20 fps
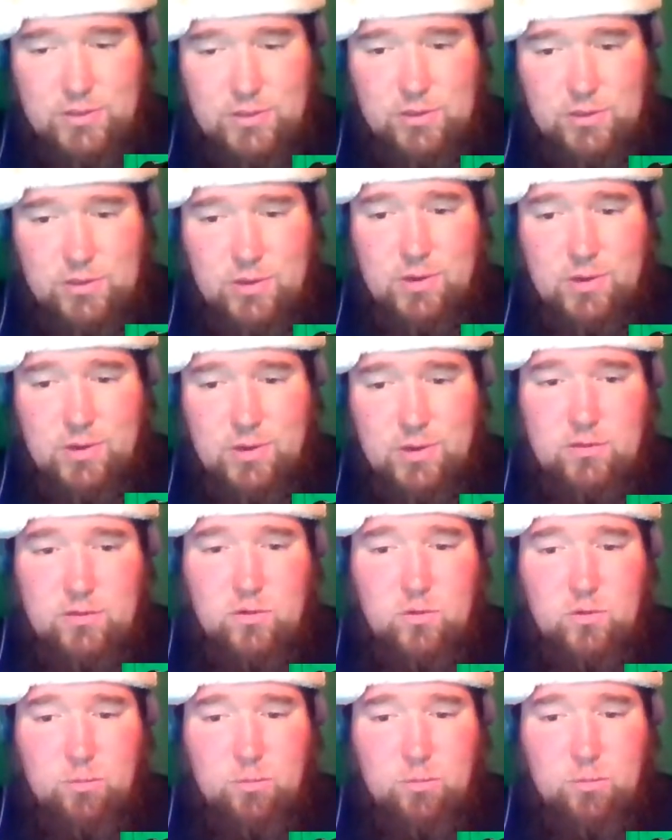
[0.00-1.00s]
going
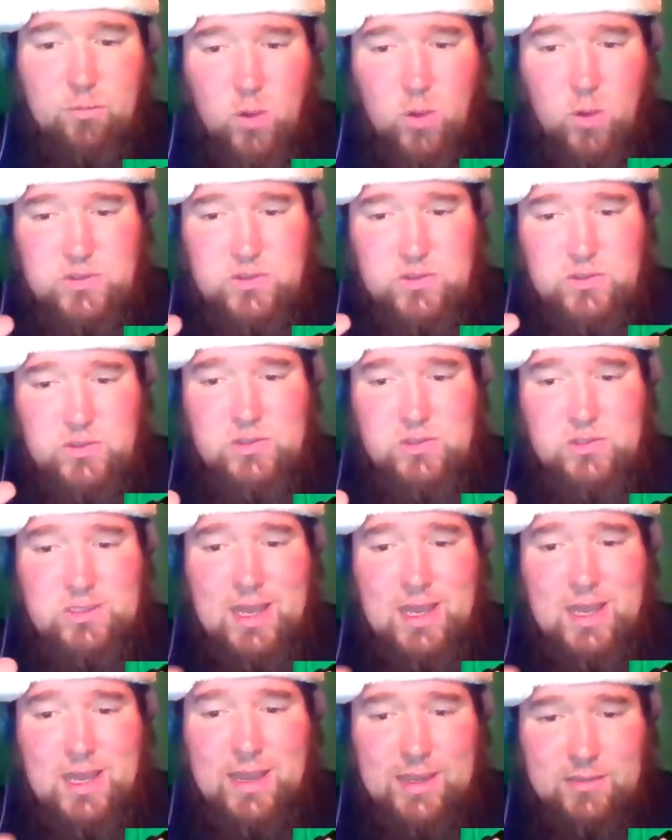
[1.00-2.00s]
into posts
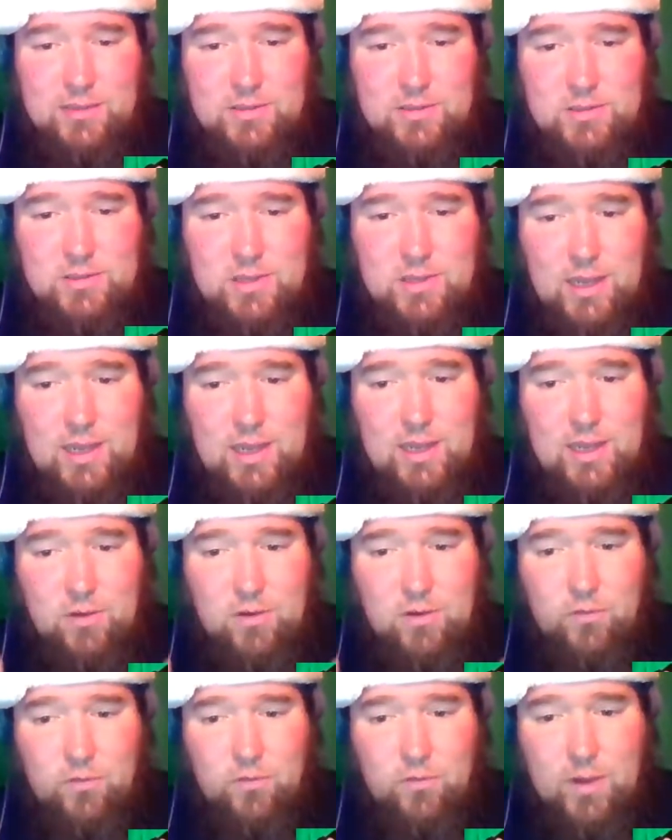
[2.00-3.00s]
signs saying
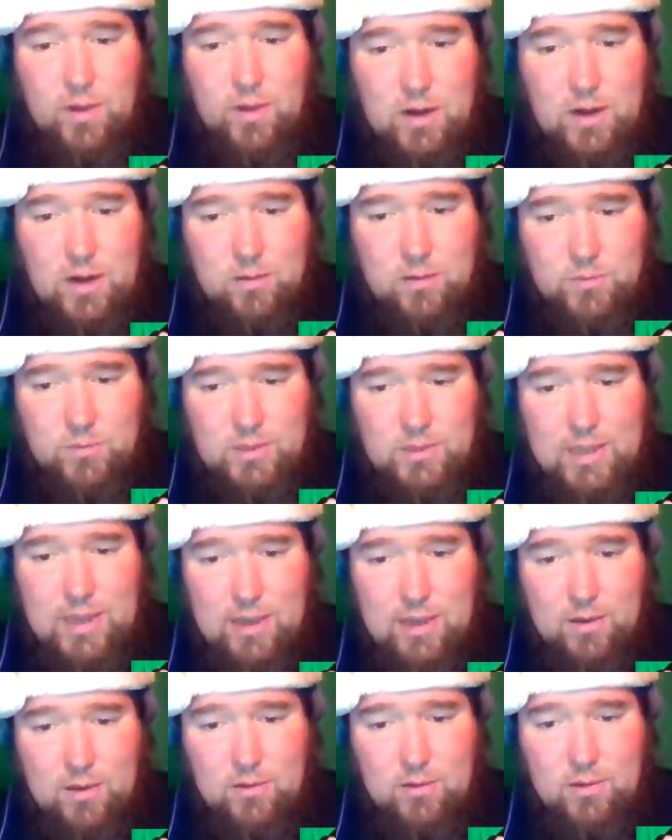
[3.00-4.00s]
no firearms
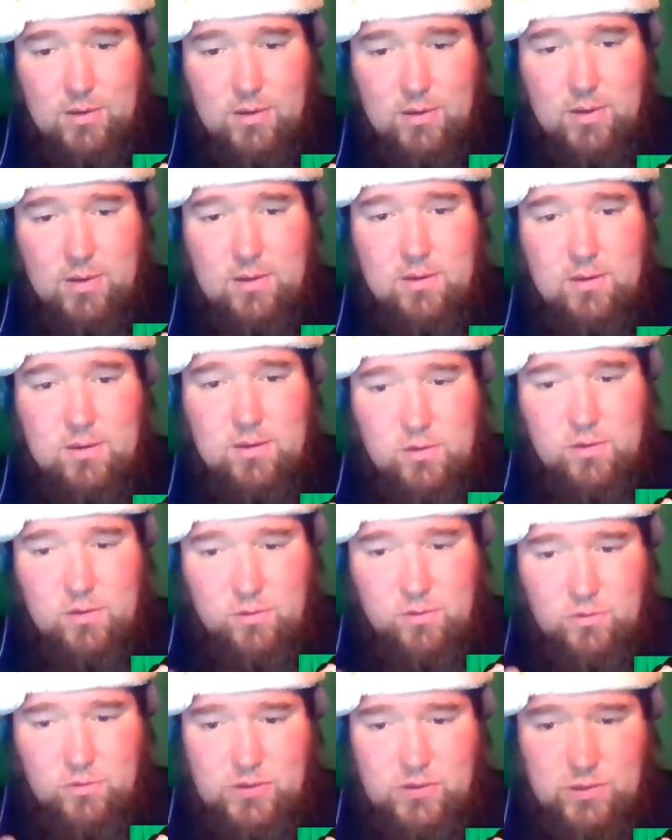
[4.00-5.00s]
allowed,
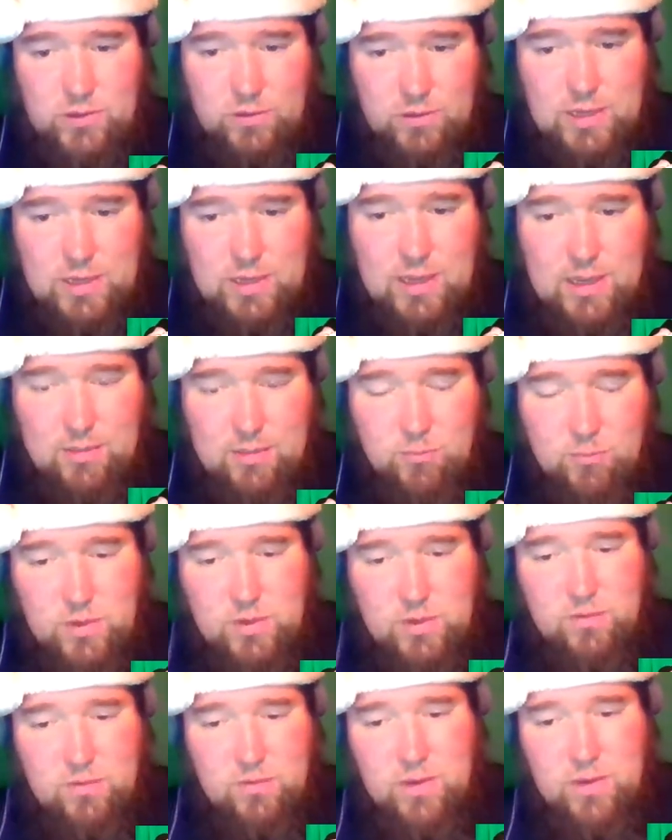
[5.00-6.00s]
you still cannot bring
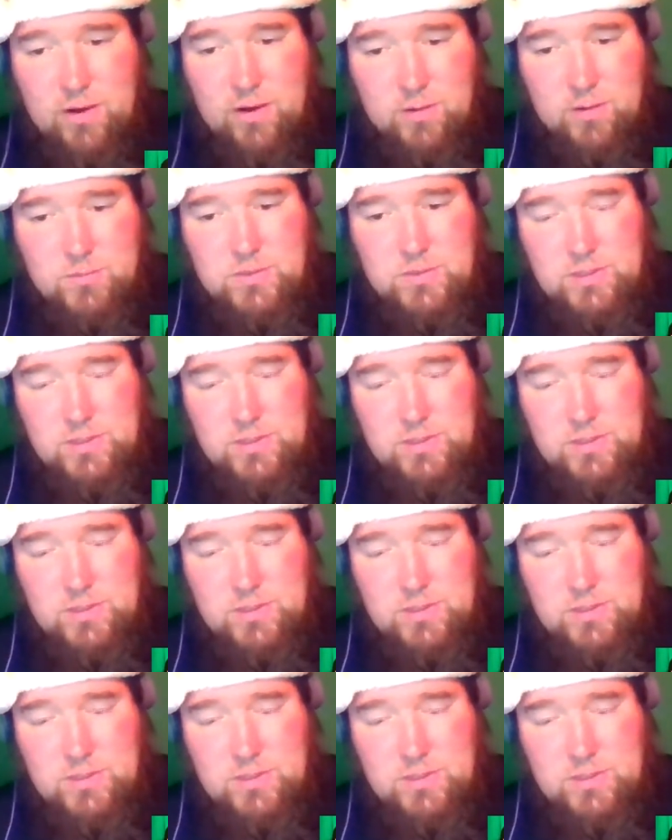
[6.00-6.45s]
your firearms